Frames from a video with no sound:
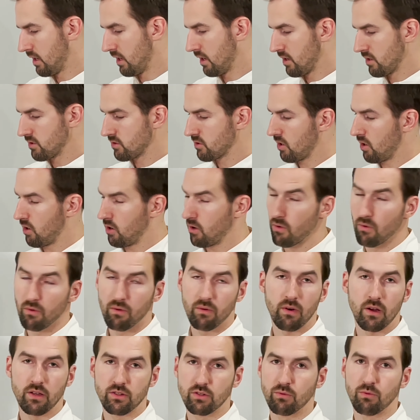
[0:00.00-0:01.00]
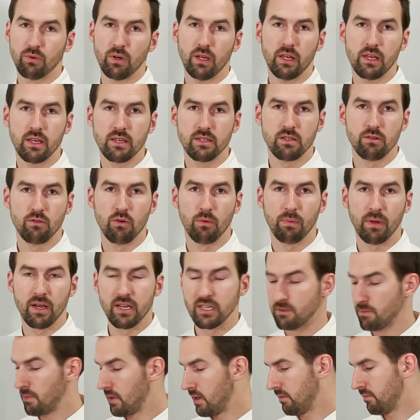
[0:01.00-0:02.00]
So it's a really easy
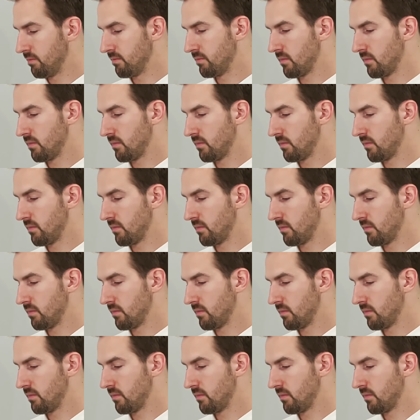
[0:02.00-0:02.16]
replacement.